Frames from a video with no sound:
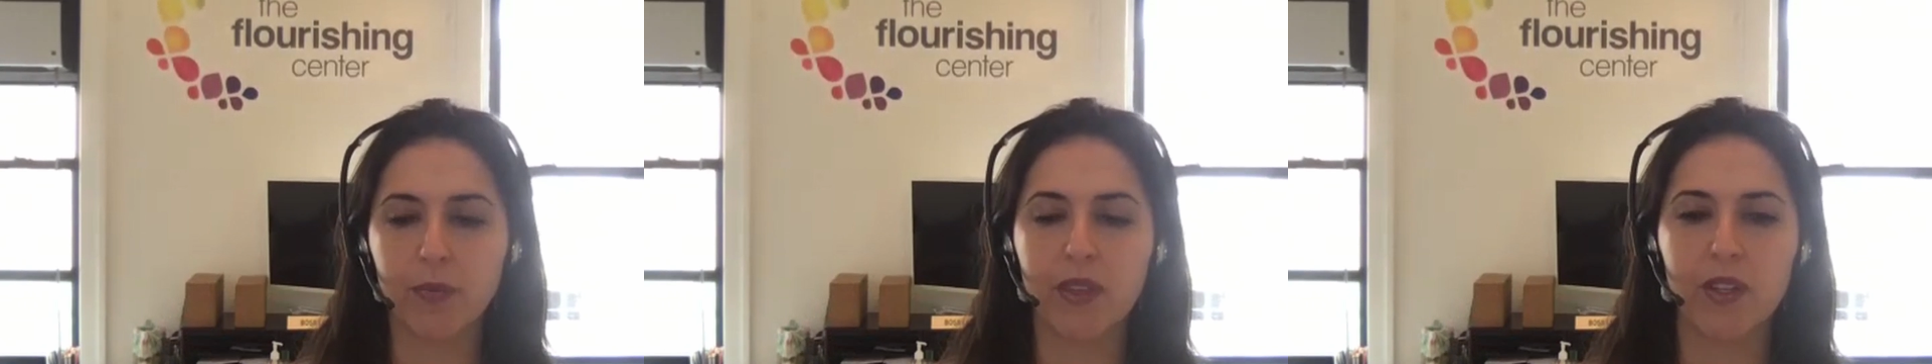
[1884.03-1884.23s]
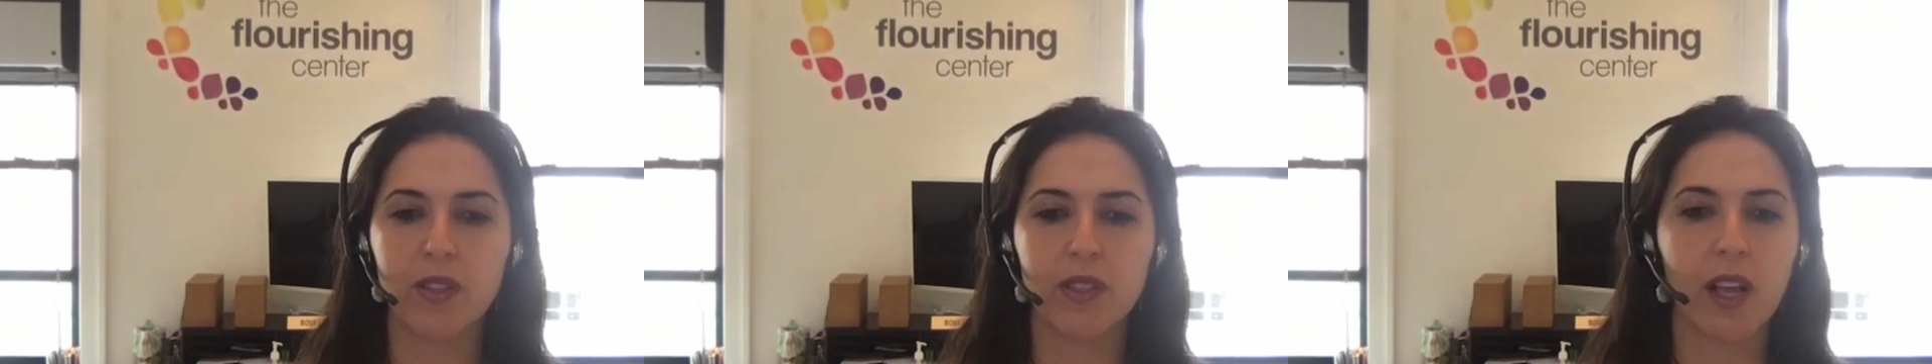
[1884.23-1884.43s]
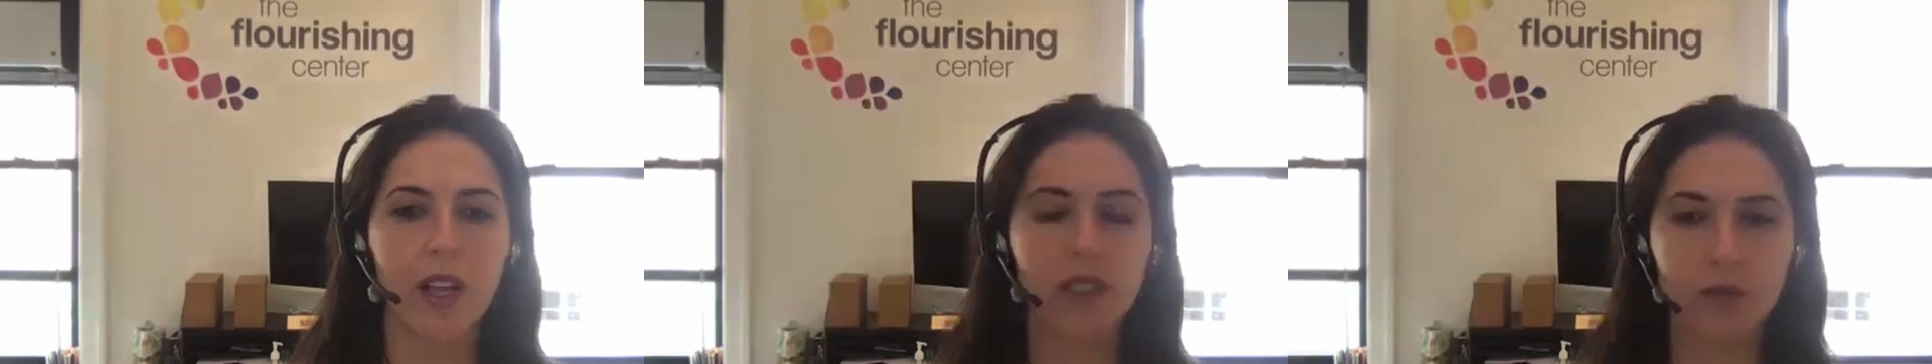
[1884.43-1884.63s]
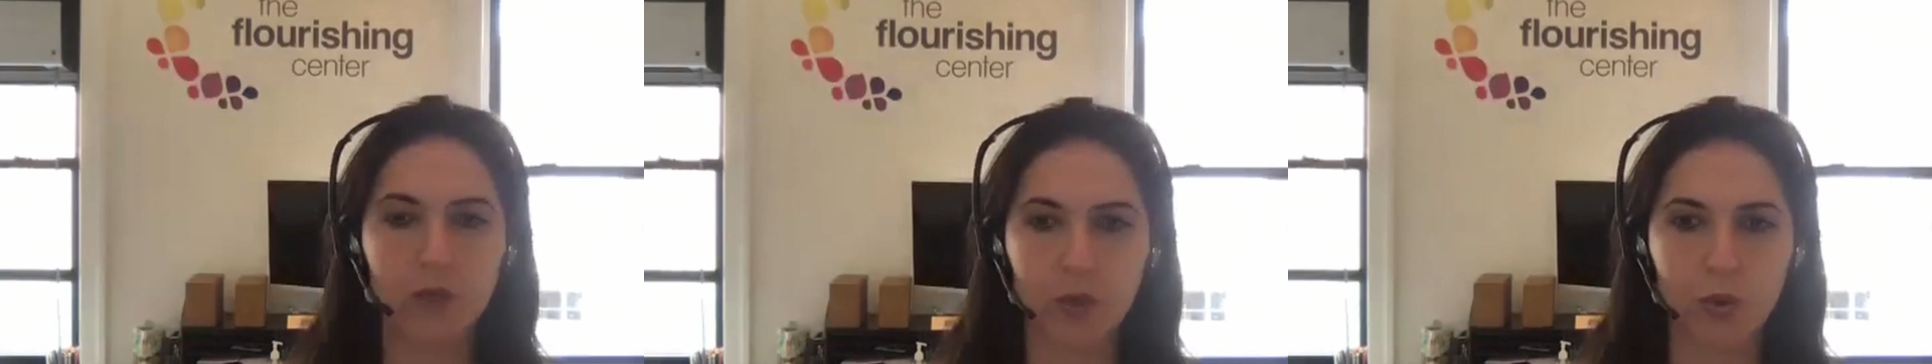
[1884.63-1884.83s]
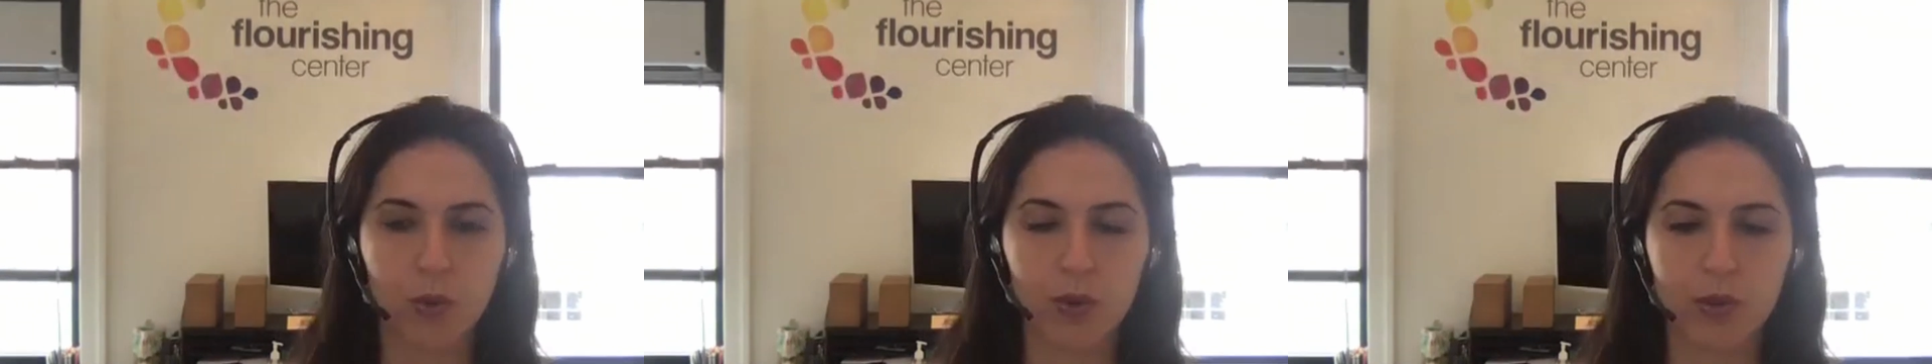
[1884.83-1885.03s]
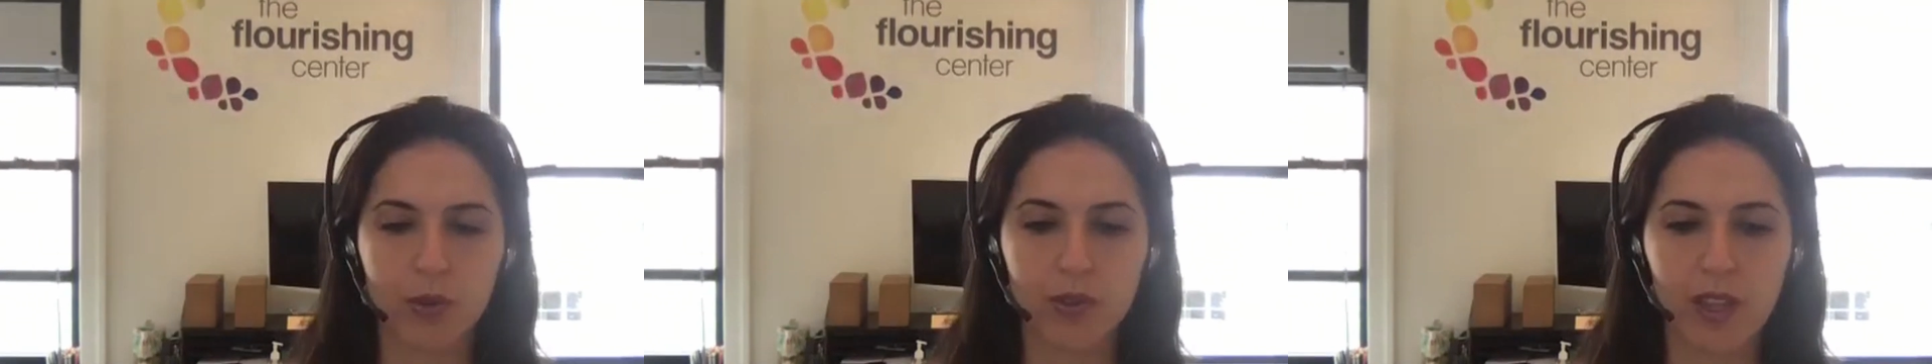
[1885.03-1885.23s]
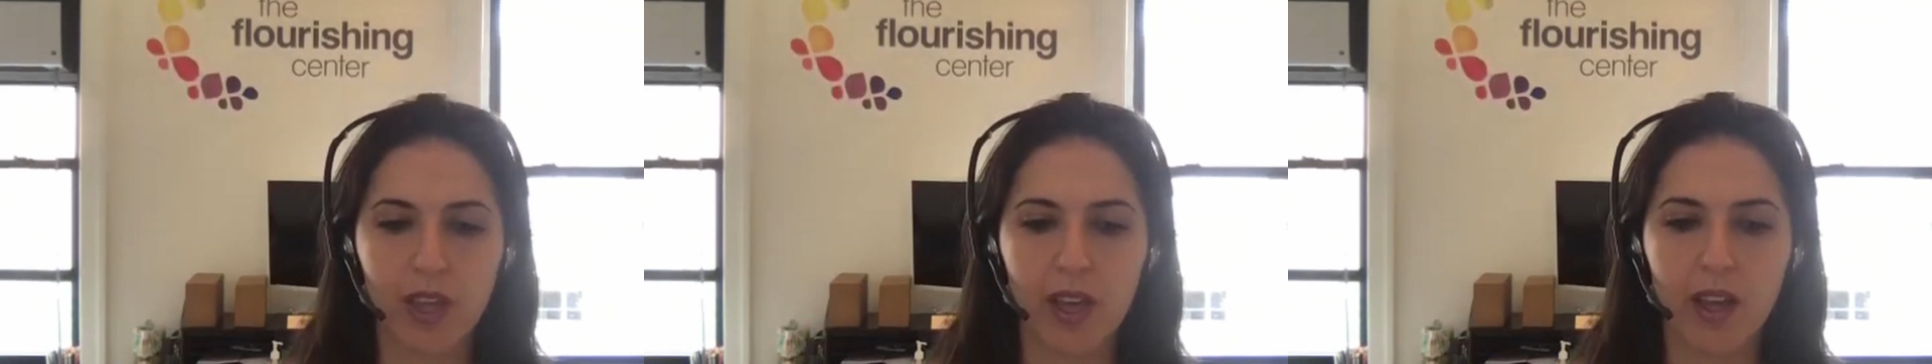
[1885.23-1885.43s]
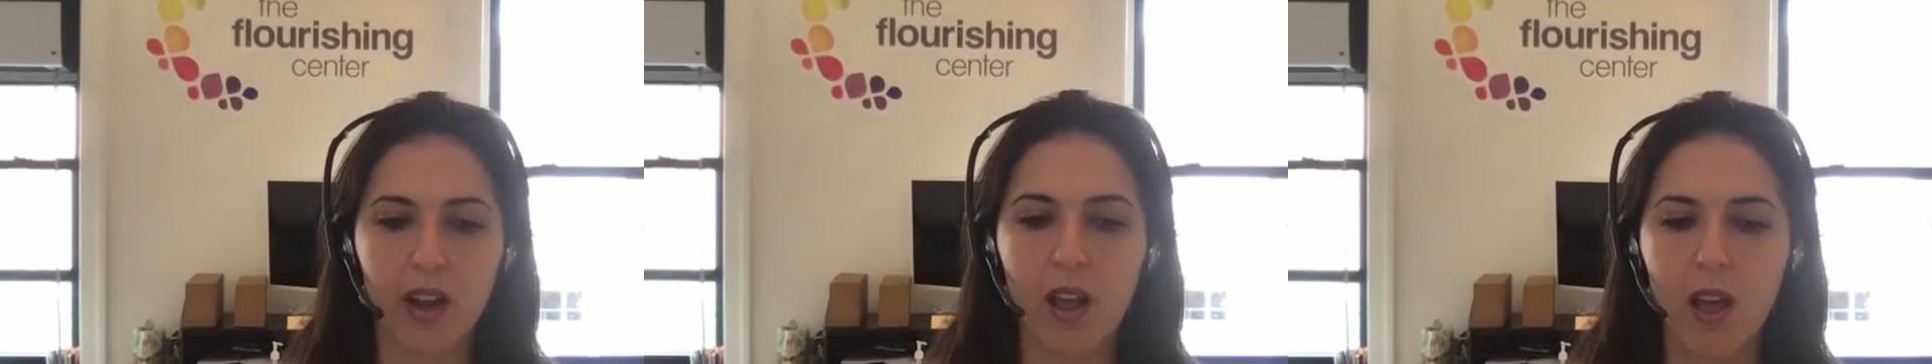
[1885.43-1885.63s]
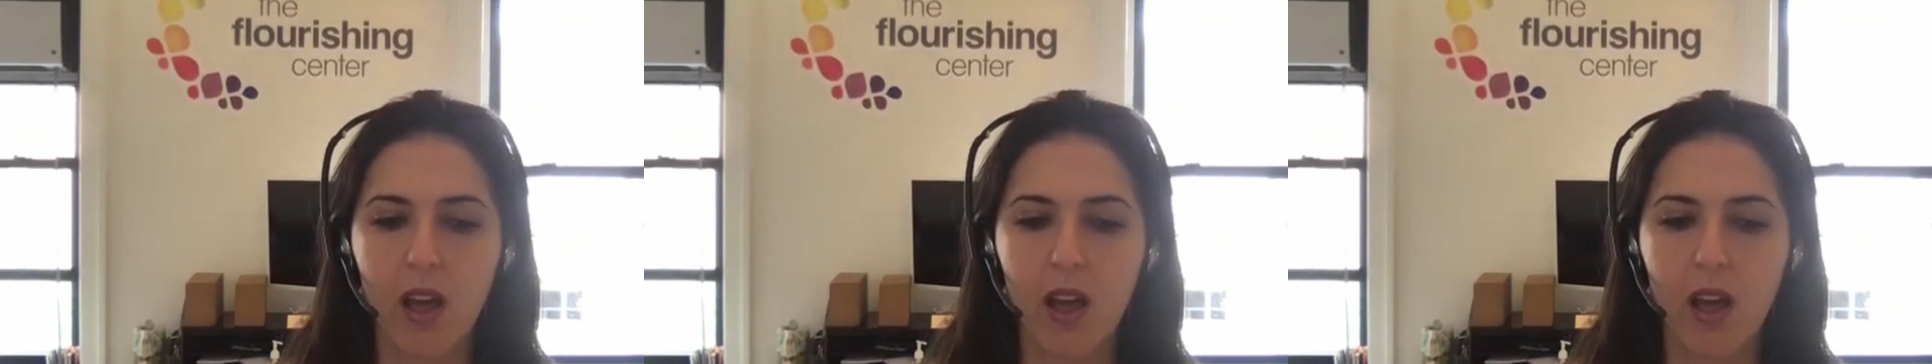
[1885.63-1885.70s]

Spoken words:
And there's lots of tools that